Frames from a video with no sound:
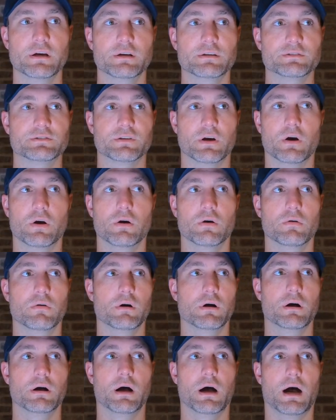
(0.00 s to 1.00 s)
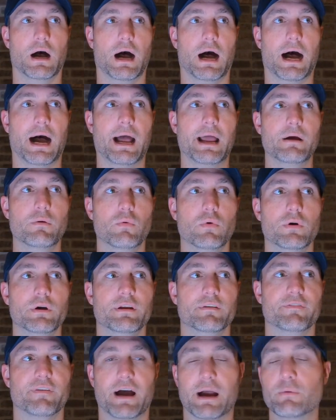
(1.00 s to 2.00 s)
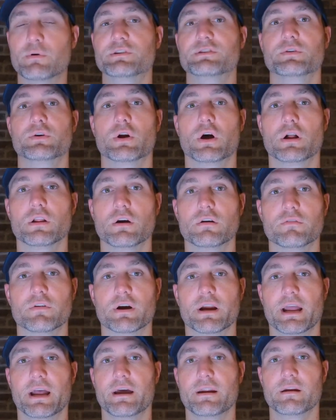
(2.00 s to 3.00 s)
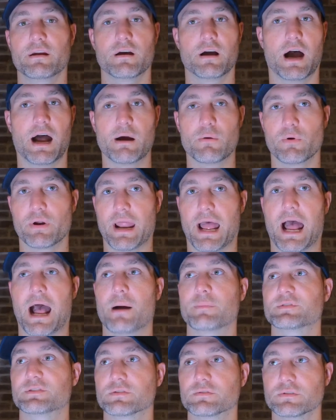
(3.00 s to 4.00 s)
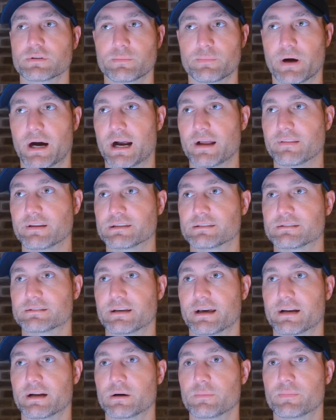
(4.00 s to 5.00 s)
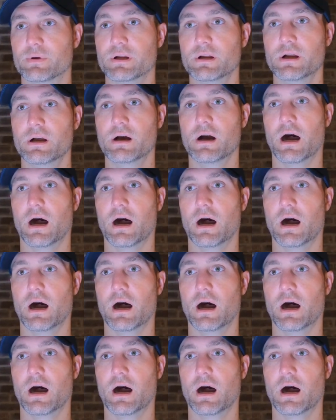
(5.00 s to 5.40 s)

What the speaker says: So if I would do it all over again, I would absolutely buy this setup.